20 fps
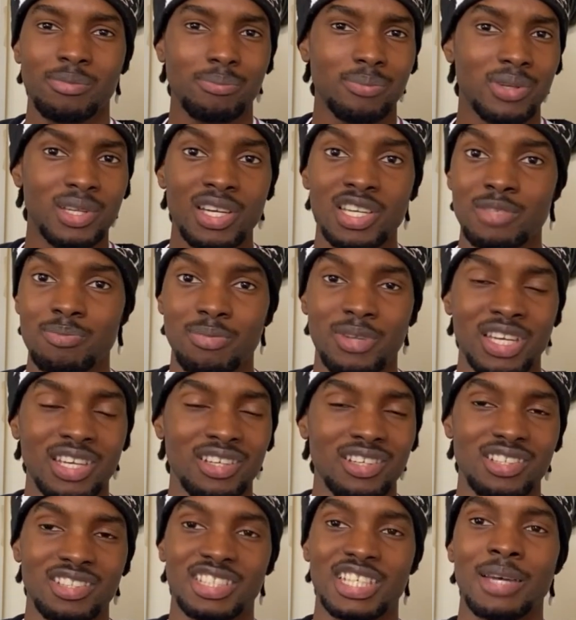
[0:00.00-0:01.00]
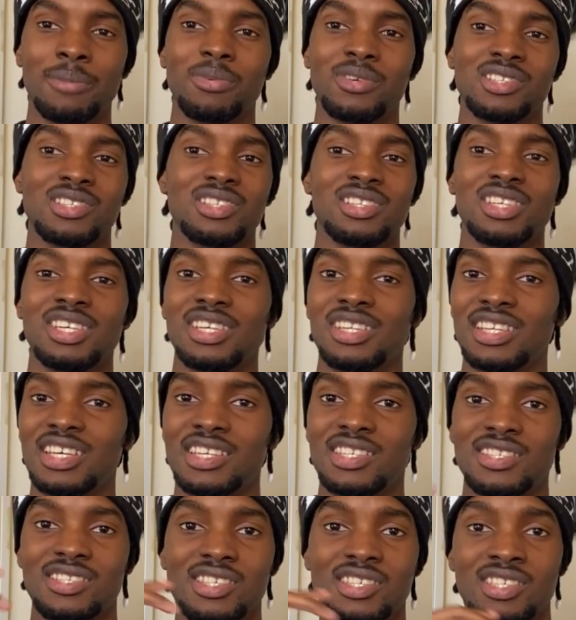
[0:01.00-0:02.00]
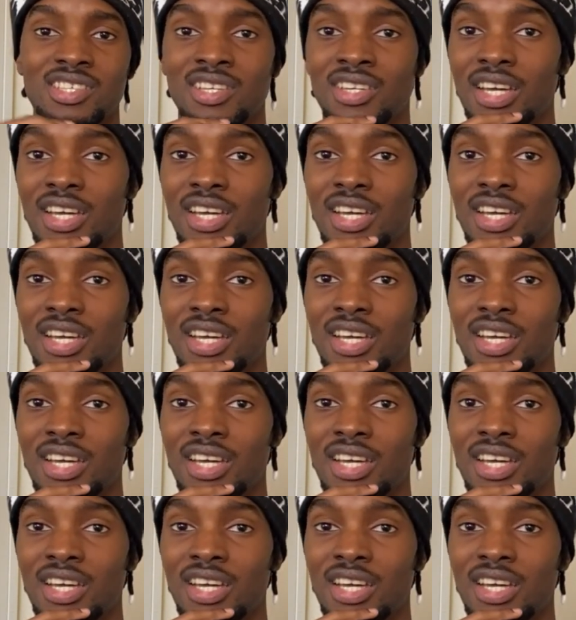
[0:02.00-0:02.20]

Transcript: Plus playing in the Champions League next season,